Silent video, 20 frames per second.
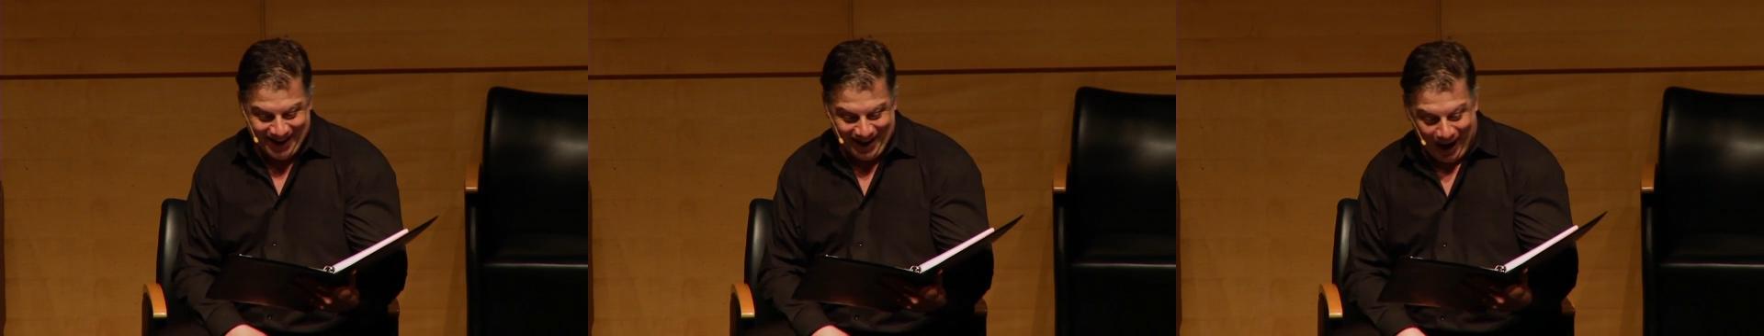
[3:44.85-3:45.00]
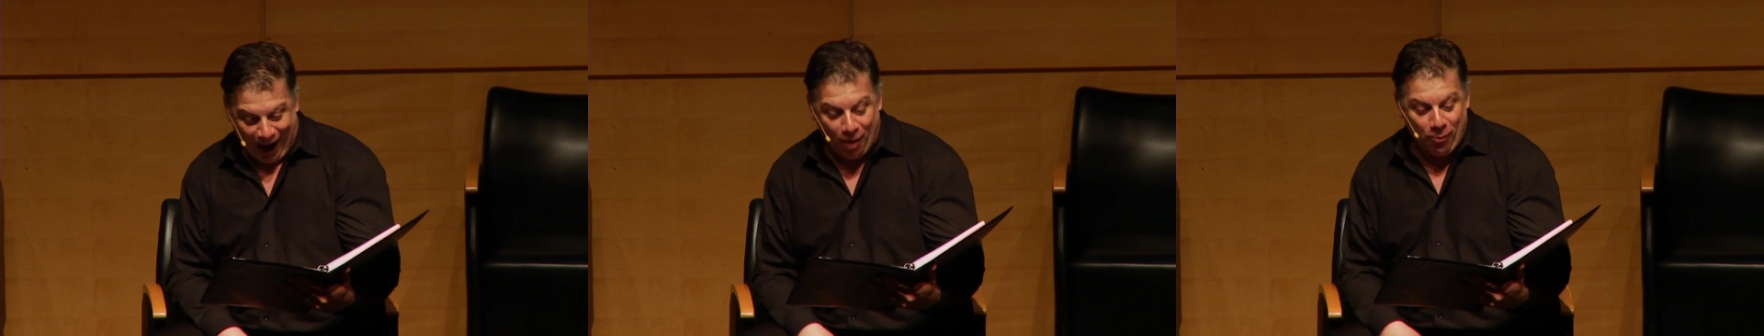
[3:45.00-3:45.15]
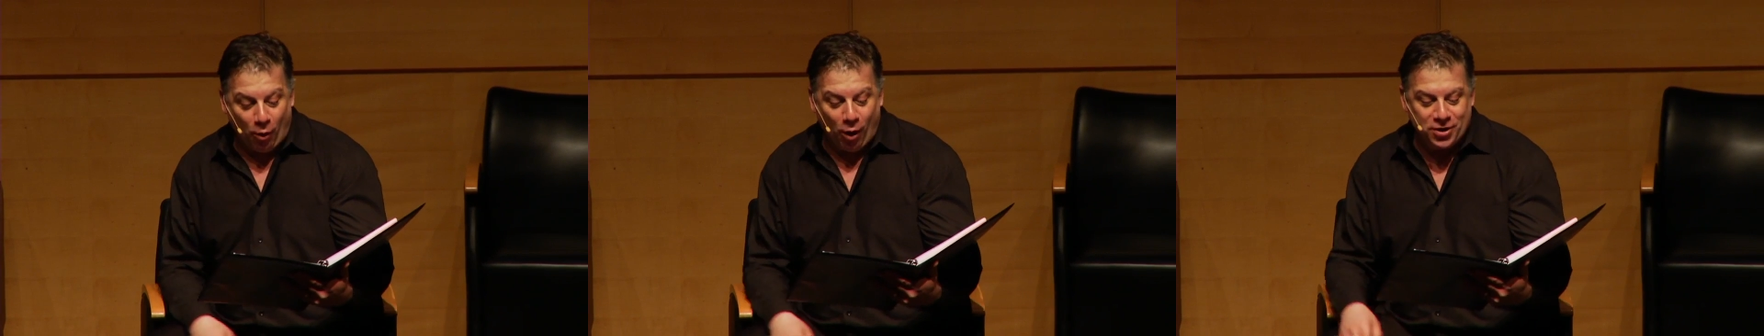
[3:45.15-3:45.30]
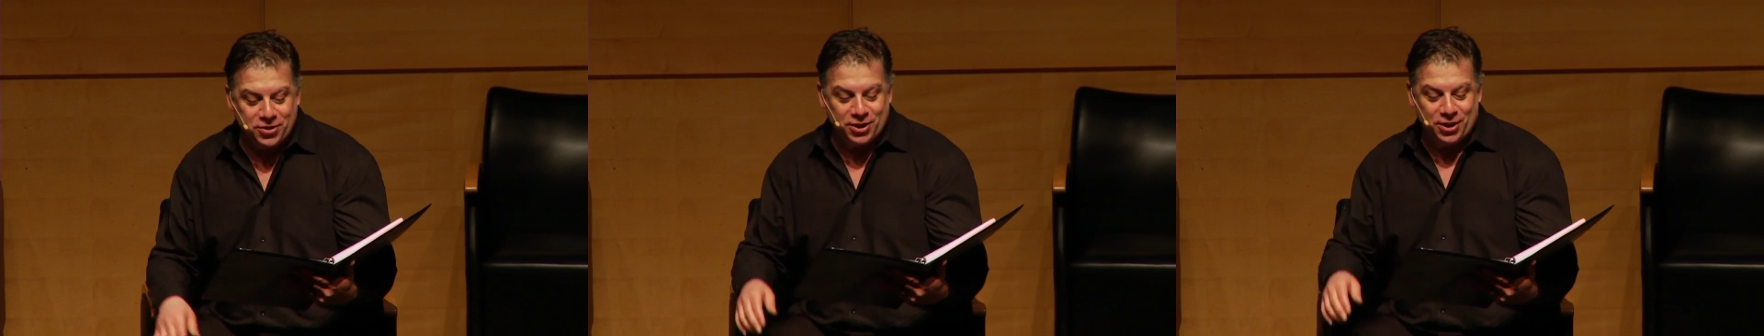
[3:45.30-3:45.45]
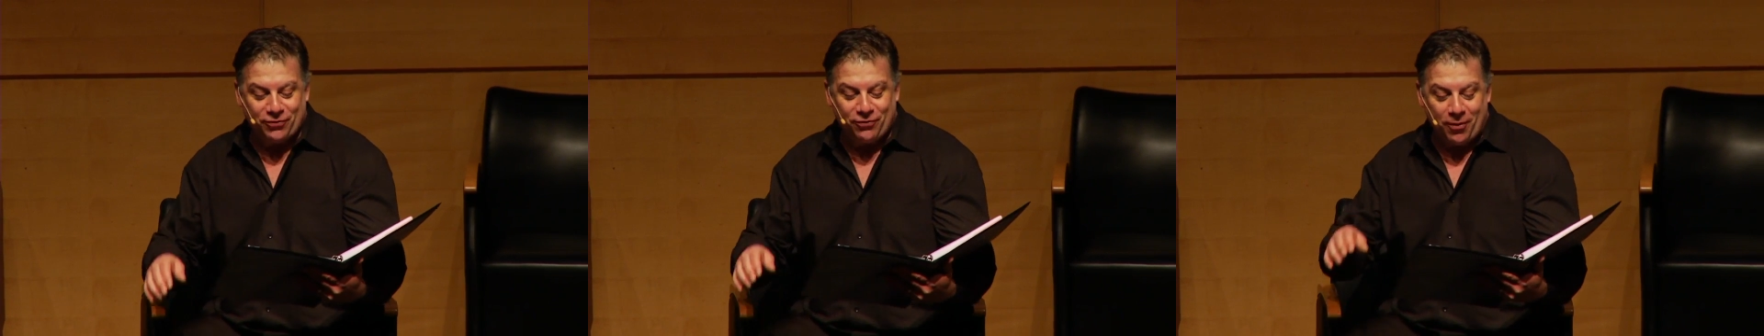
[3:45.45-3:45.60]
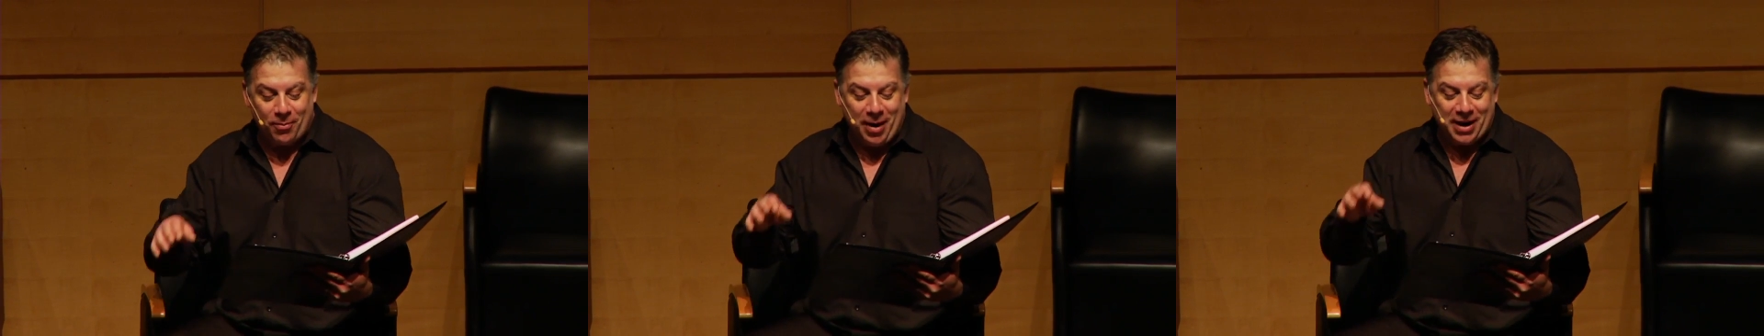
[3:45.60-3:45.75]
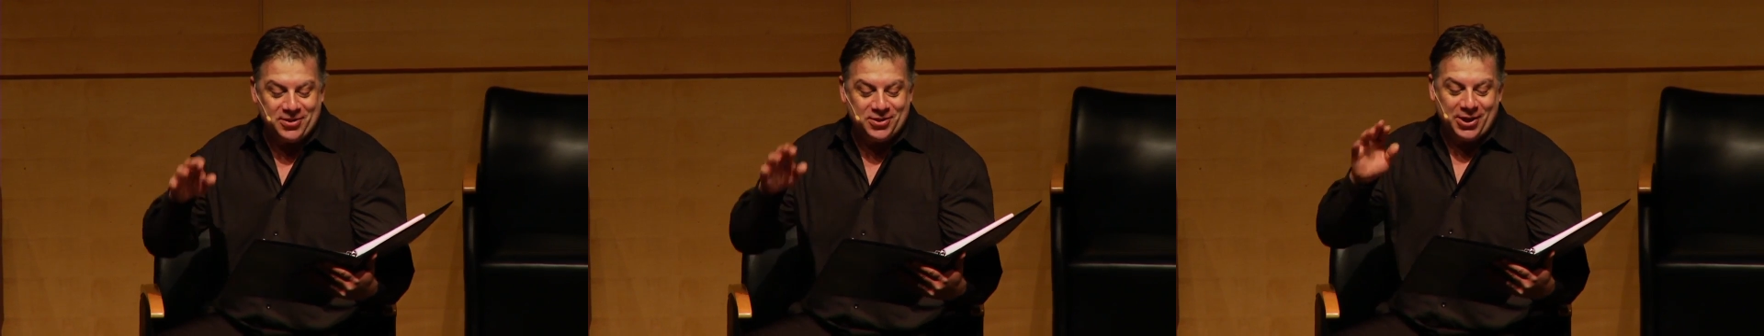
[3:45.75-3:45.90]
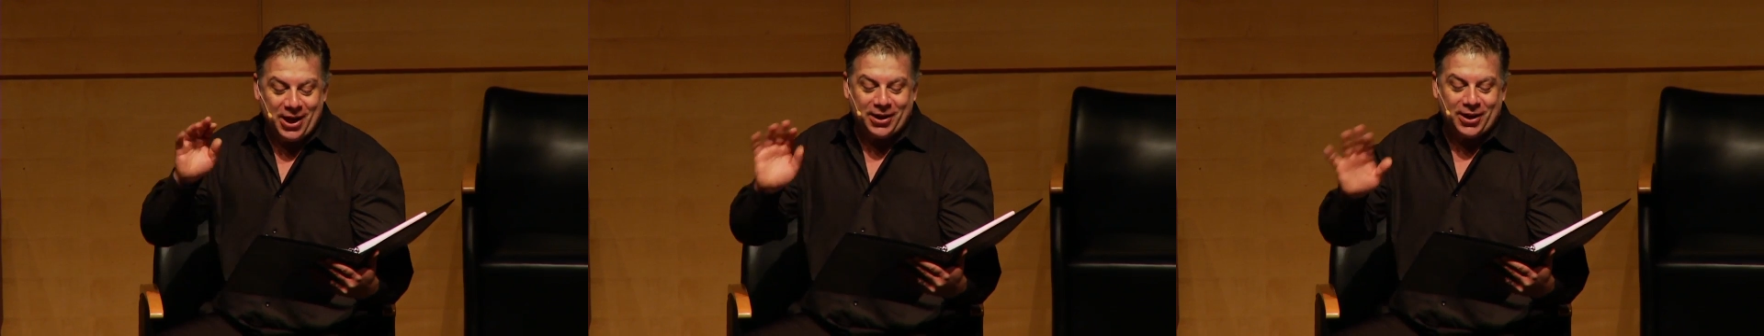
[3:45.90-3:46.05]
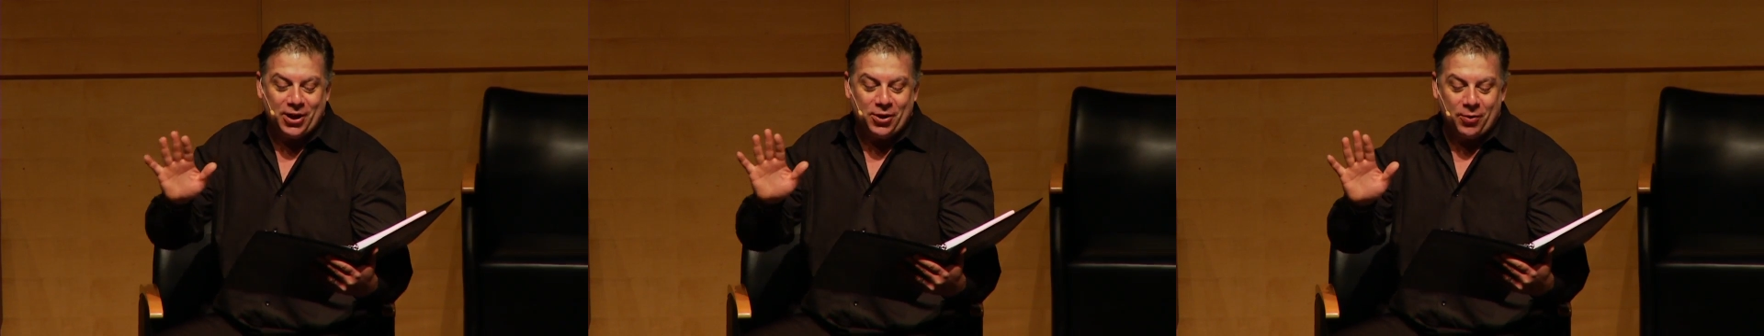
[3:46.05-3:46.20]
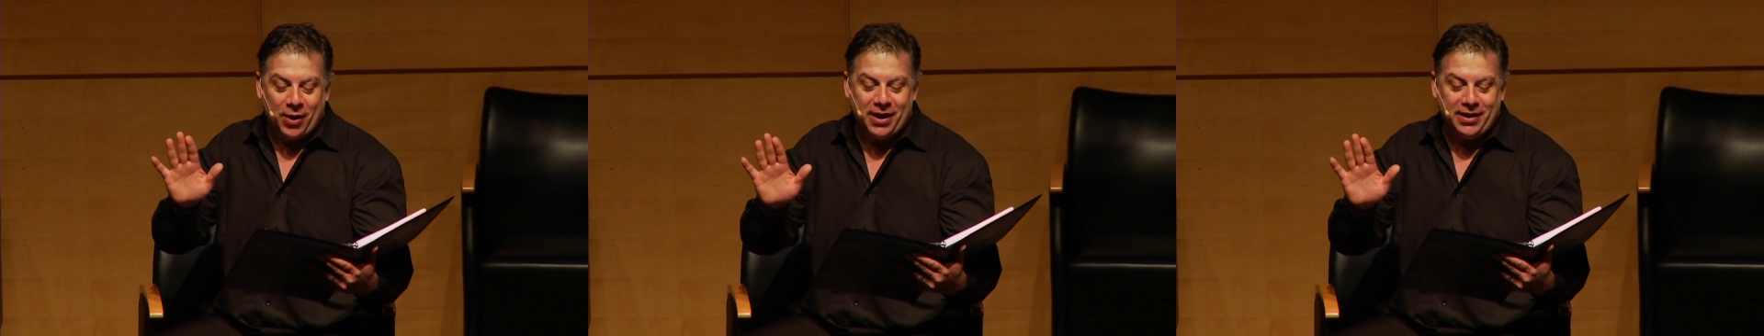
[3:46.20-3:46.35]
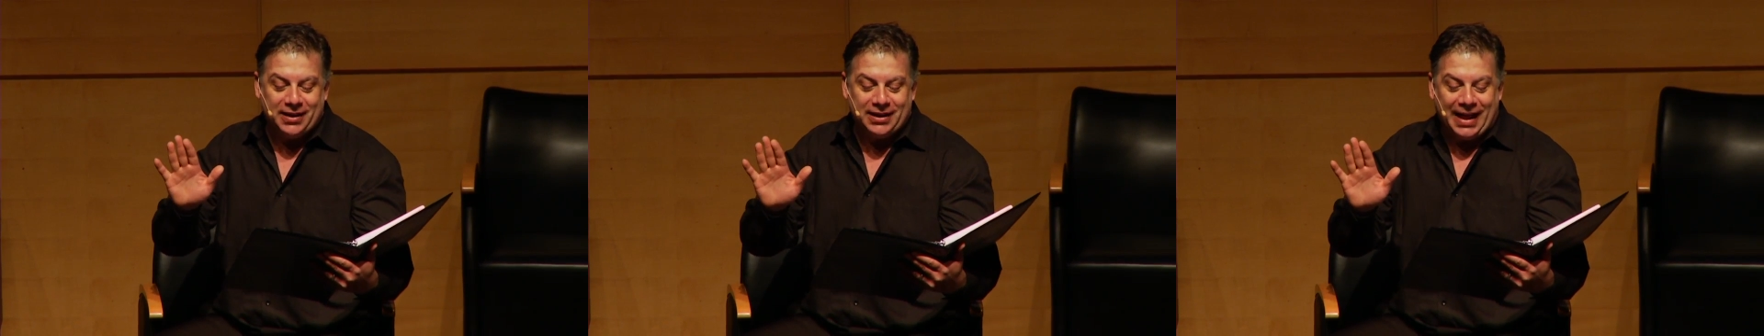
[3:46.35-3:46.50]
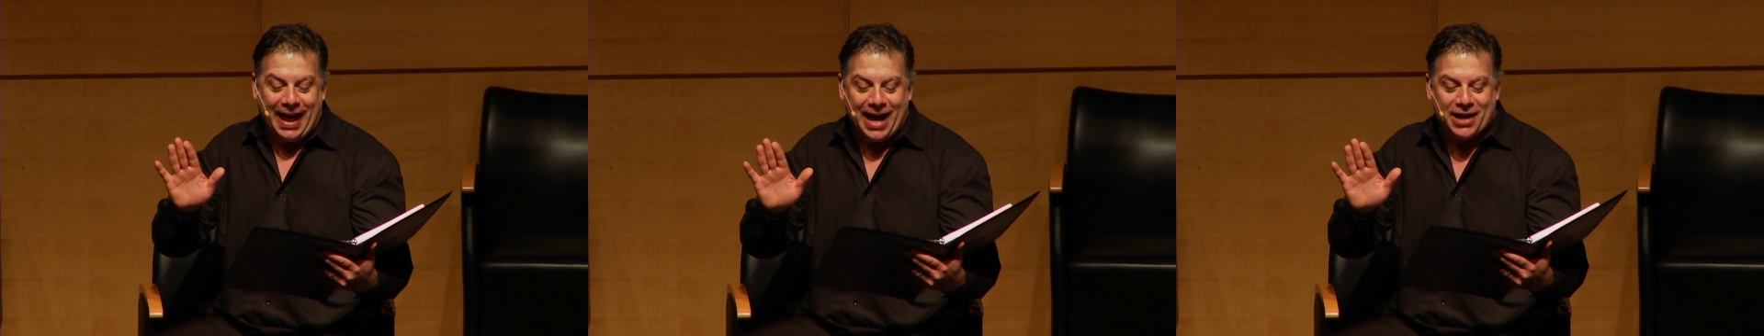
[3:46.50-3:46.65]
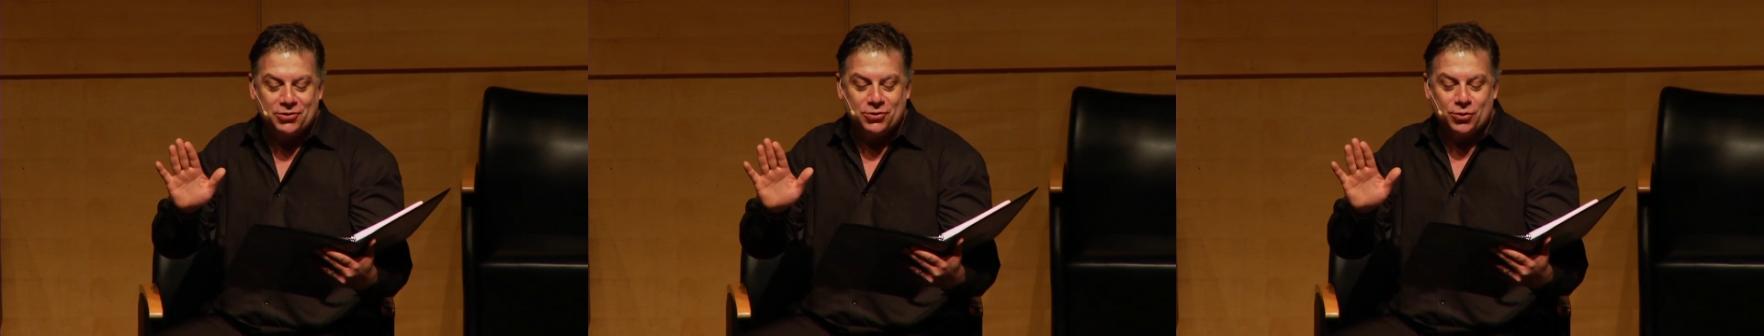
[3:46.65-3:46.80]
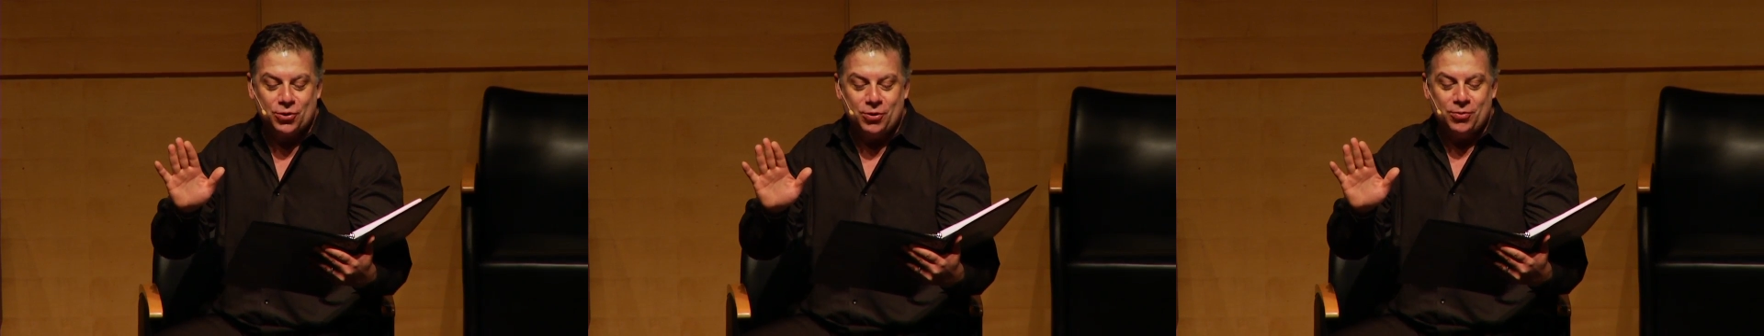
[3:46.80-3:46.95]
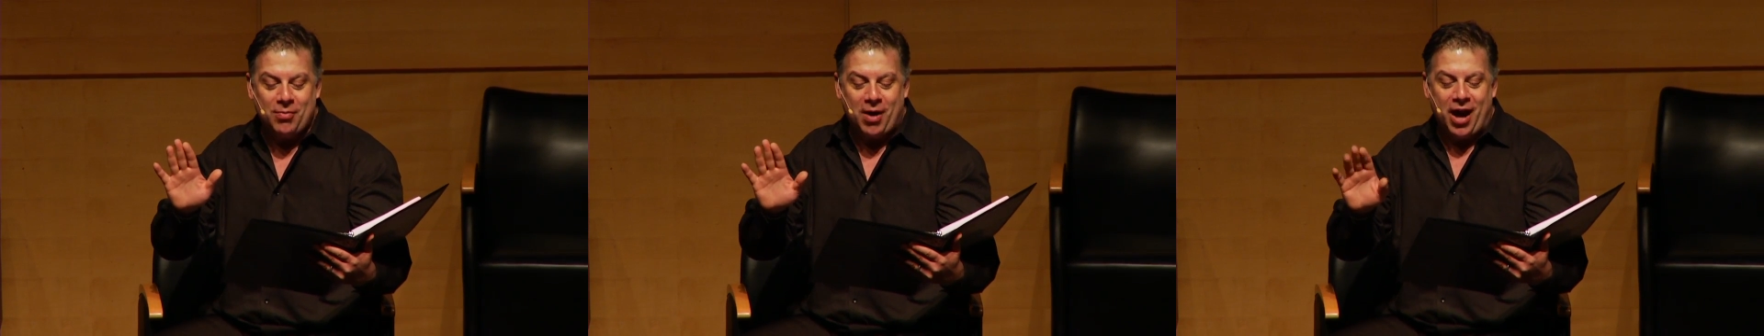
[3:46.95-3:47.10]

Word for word: I watched it from my second grade classroom